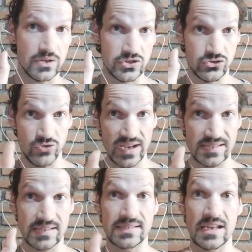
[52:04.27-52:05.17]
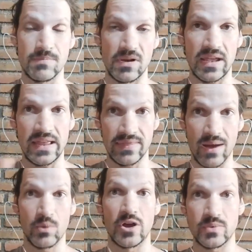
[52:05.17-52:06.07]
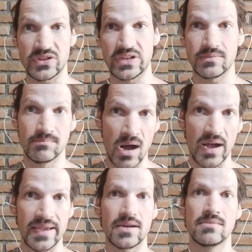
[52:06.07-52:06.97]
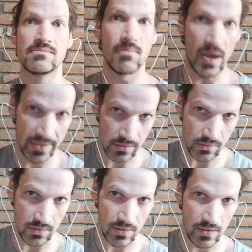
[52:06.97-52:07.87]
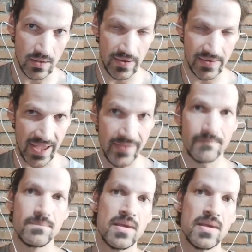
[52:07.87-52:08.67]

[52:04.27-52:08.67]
stressed syllable in that word, which is Michael, okay?